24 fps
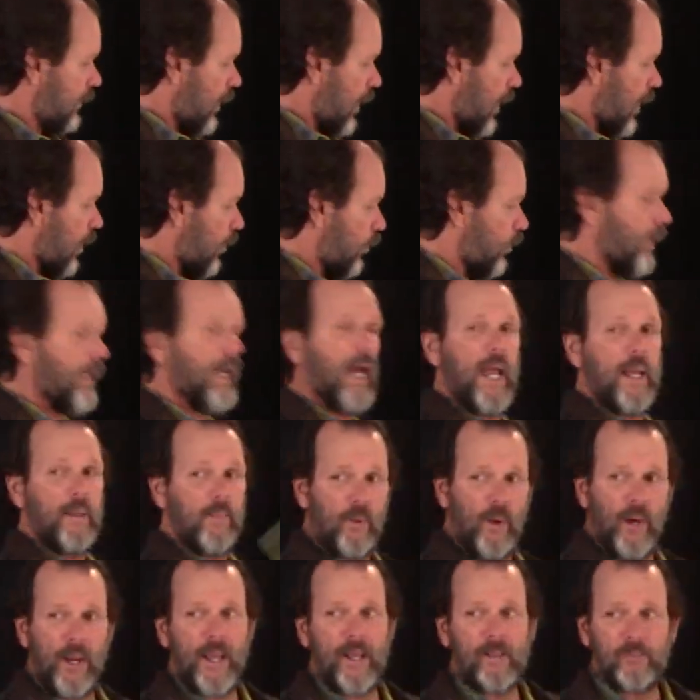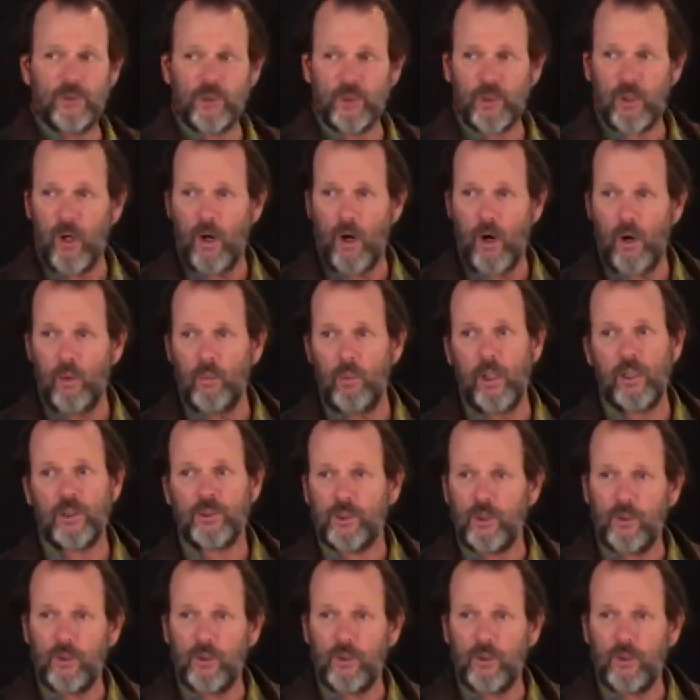when Abraham's call was.